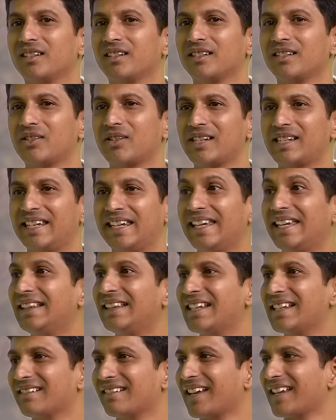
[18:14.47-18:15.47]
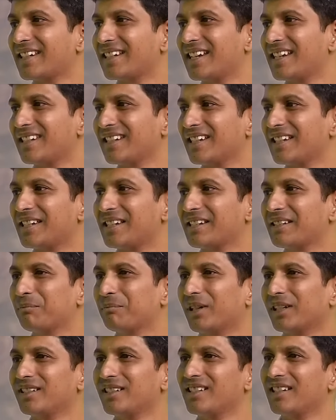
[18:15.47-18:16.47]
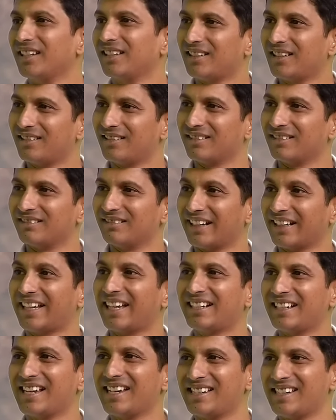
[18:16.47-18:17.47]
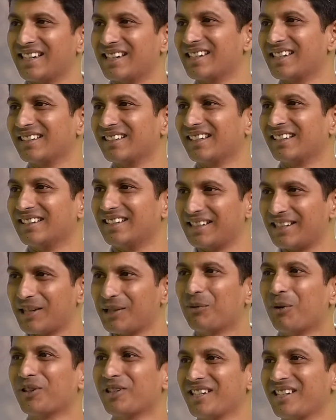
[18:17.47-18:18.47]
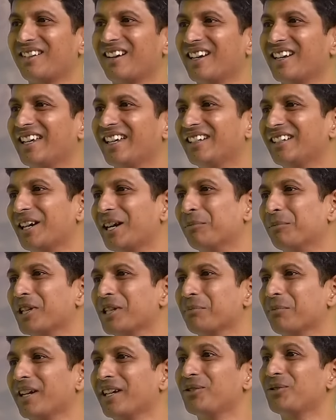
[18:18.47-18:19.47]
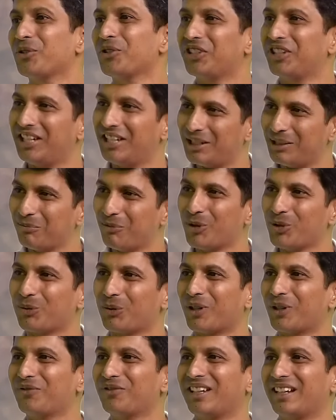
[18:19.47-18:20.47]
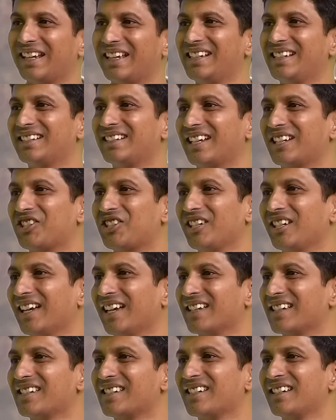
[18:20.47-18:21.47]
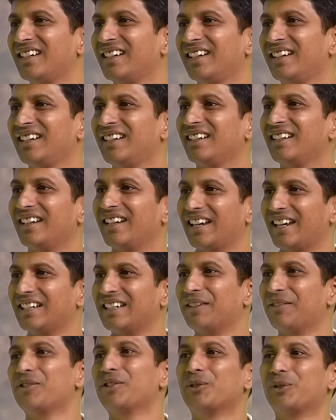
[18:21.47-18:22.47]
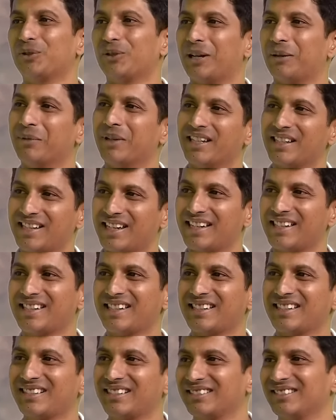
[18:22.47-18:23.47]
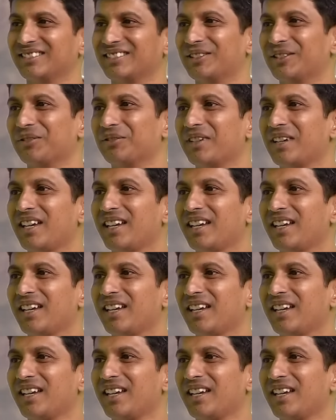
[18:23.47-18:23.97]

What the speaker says: So seeing this restlessness, Mother Sita recognizes that this is what is running in Rama's mind. So she removes one of the rings that she has and gives it to Rama and says, you know,